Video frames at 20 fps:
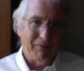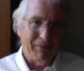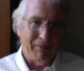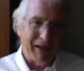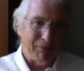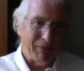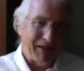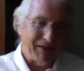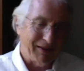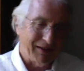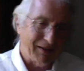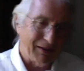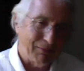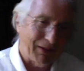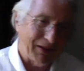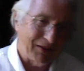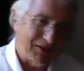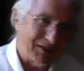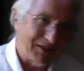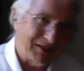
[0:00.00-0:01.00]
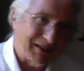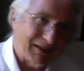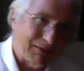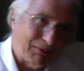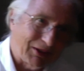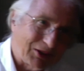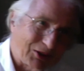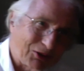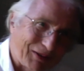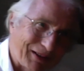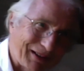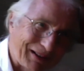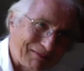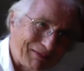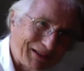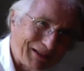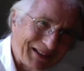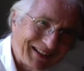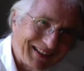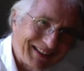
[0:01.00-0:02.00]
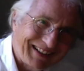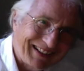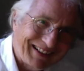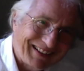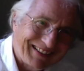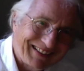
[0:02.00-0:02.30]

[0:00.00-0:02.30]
make me think about this image quite a bit now.